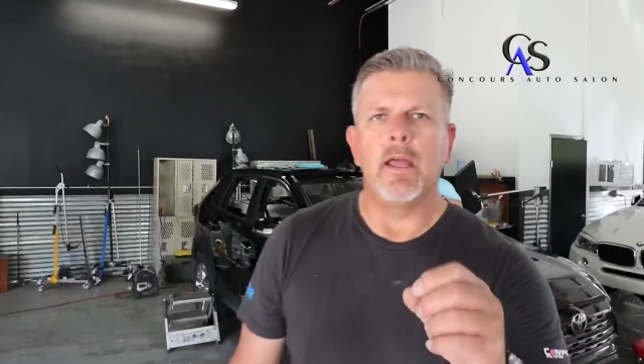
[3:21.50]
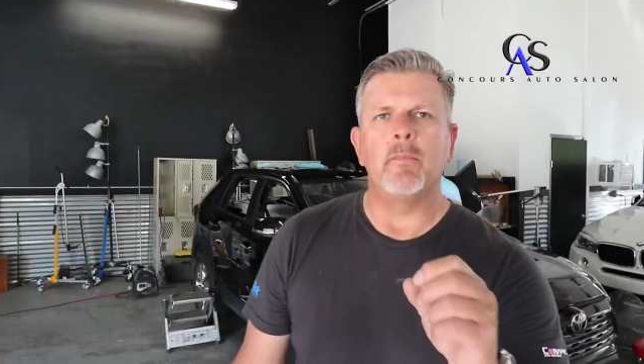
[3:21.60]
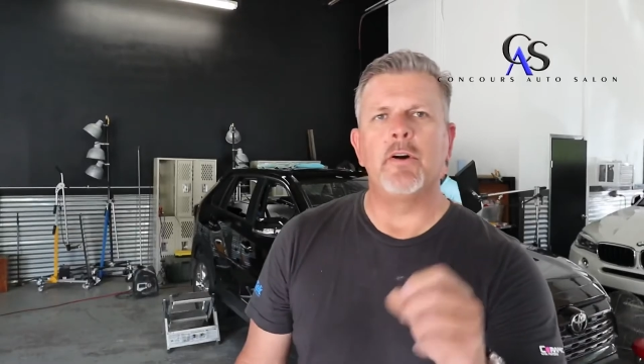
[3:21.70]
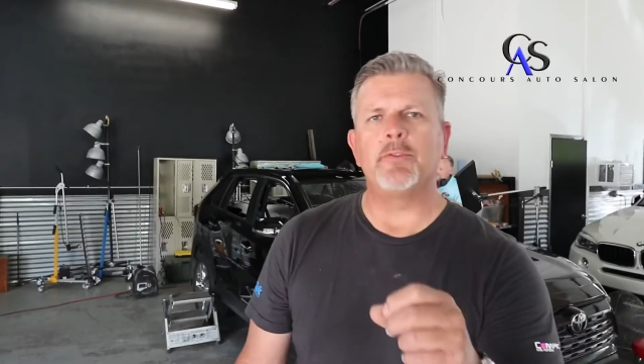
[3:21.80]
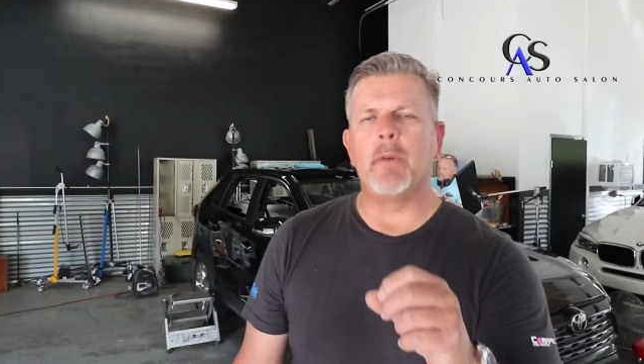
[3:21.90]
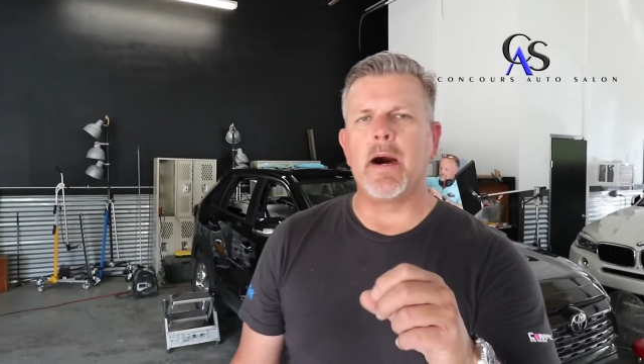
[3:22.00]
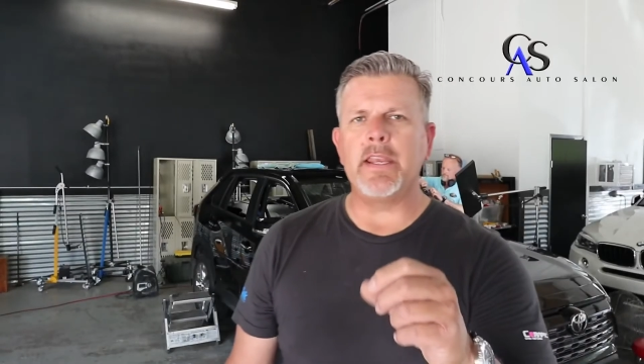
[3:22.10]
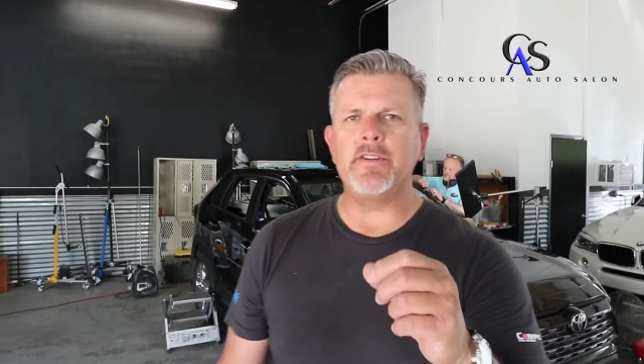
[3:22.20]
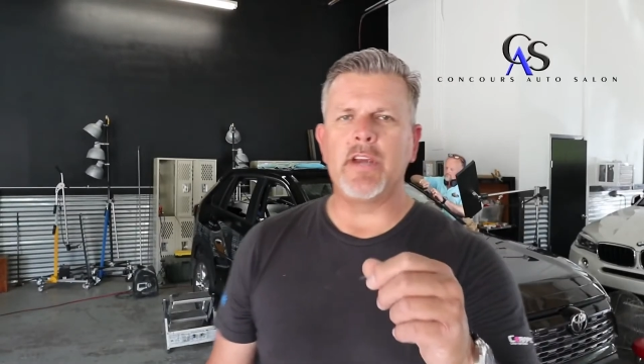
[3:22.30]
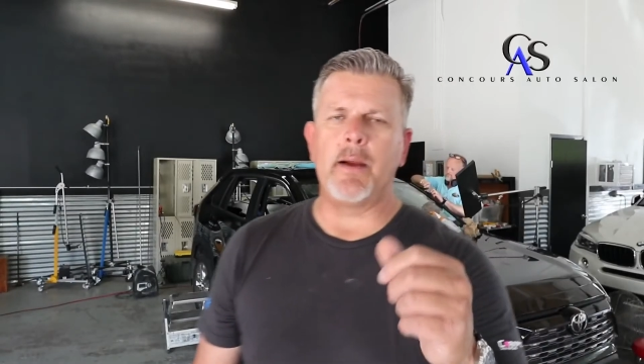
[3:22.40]
most
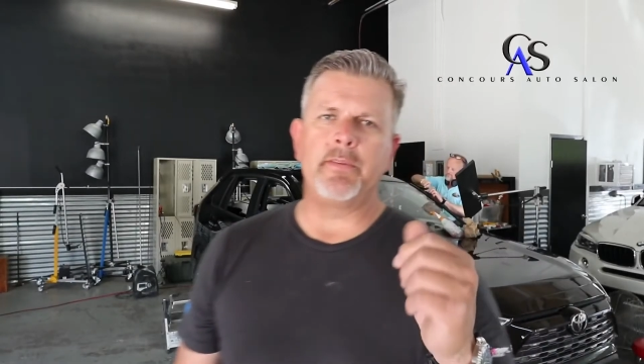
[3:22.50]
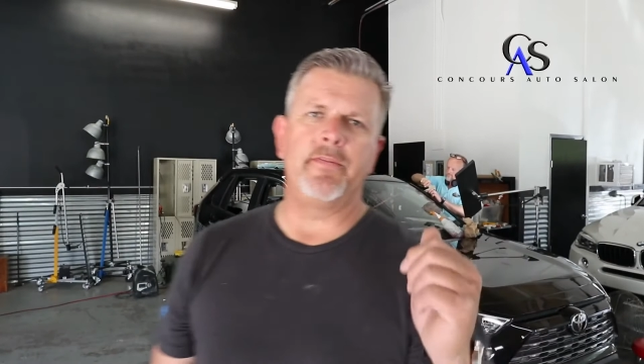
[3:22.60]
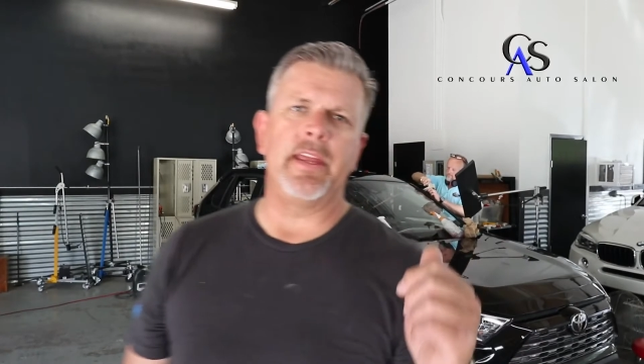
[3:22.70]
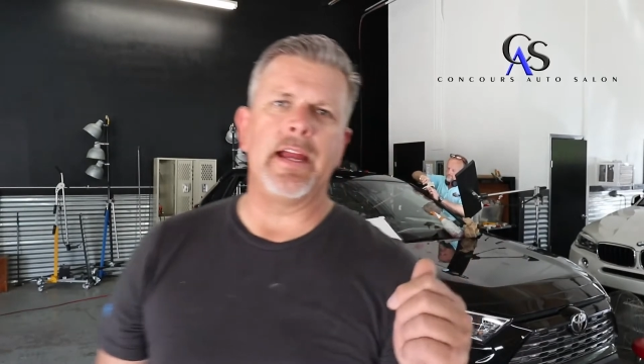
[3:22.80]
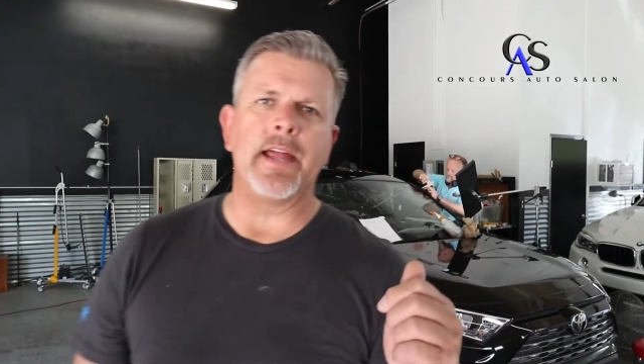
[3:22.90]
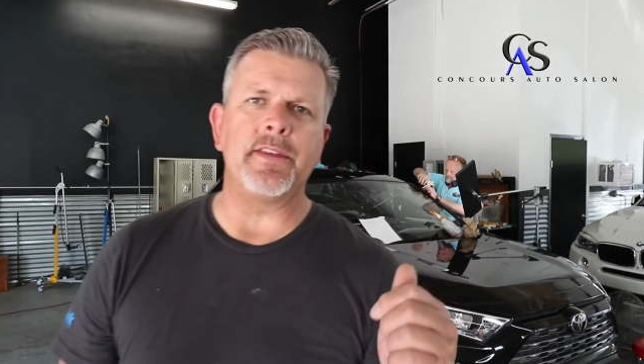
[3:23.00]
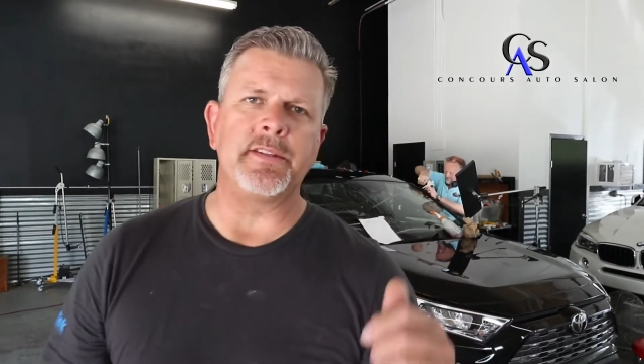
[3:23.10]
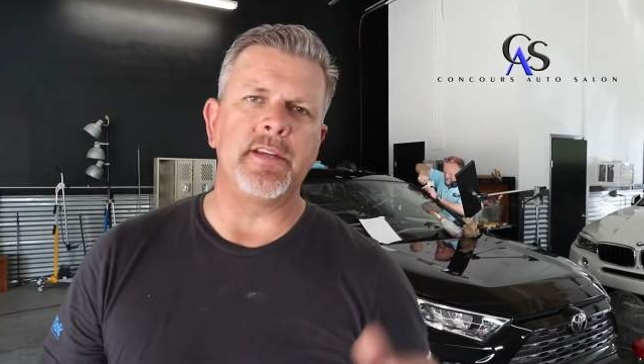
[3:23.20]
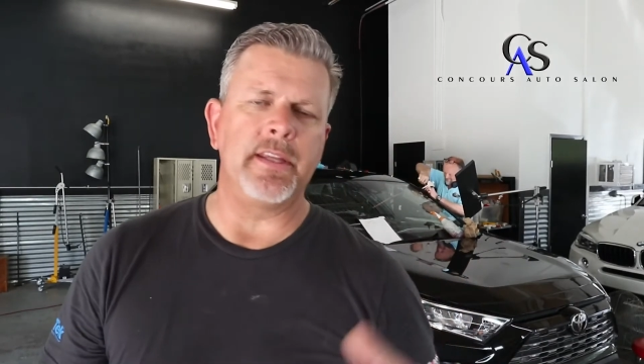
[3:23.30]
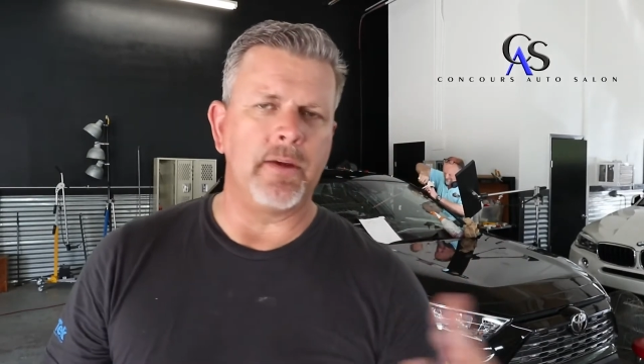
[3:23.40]
body shops, if they got this in,